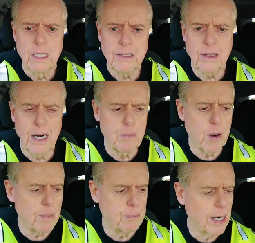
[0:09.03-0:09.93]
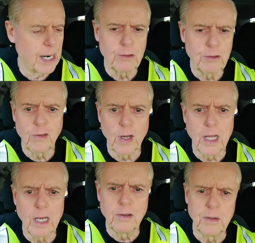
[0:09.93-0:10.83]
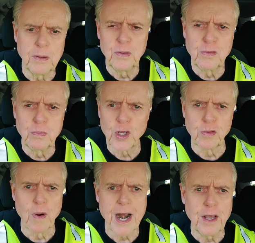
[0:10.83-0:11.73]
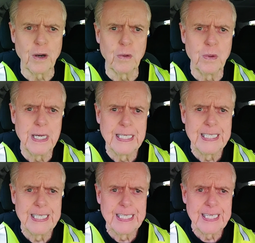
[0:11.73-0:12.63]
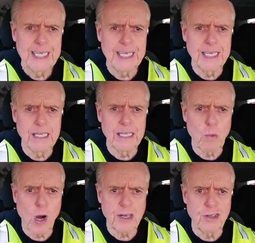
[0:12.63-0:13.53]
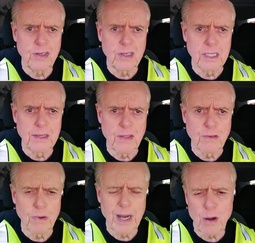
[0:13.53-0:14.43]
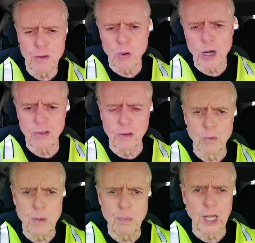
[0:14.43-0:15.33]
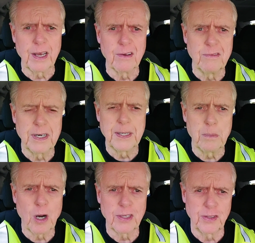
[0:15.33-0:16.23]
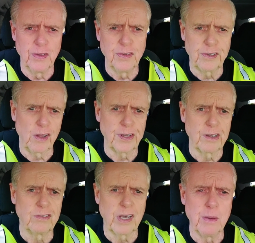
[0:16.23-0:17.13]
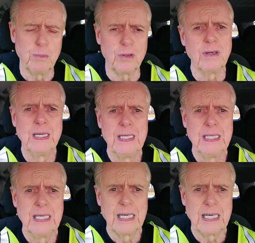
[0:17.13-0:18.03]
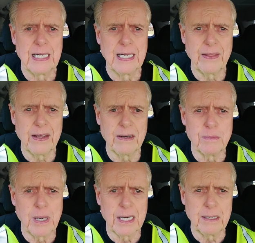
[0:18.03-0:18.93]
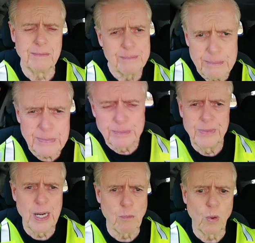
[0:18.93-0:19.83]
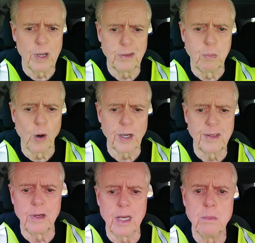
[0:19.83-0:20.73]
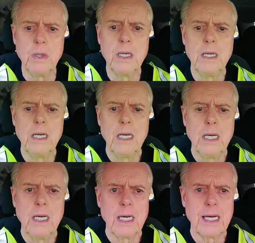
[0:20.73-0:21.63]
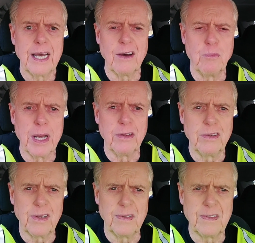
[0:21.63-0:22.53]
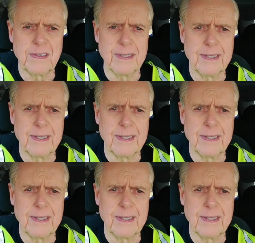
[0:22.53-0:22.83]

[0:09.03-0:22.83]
I thought I'd pop on. I was listening to sports radio and I always watch the replay of the Boston Celtics games. They're my number one sports team. Have been since,